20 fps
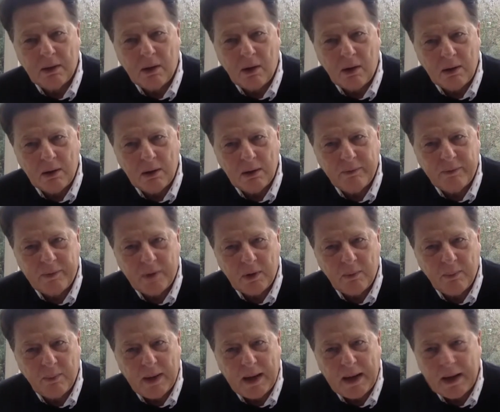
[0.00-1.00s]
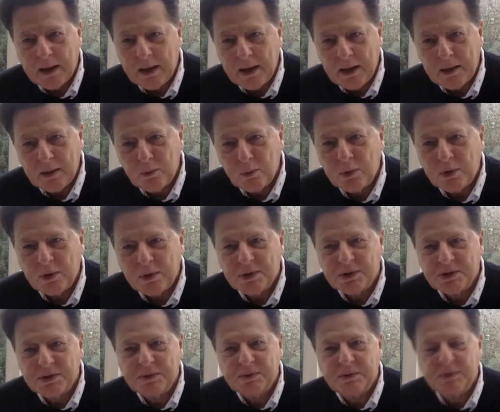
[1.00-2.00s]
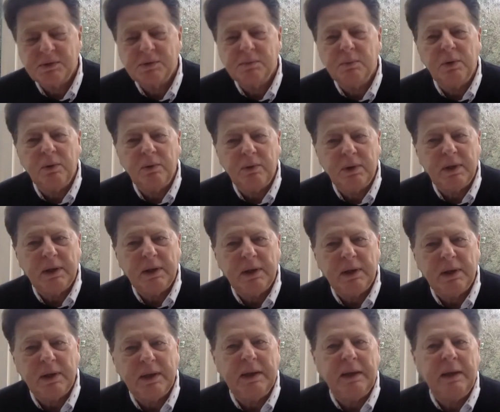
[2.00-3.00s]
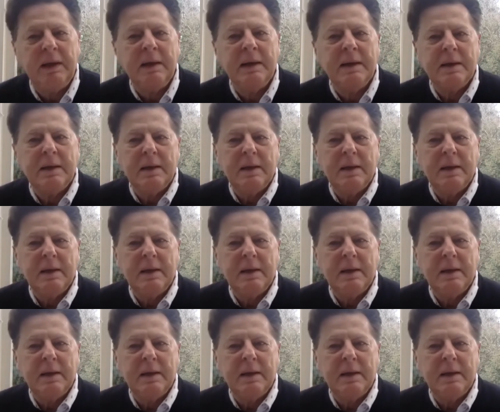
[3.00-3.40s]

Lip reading: all of our back end works smoothly,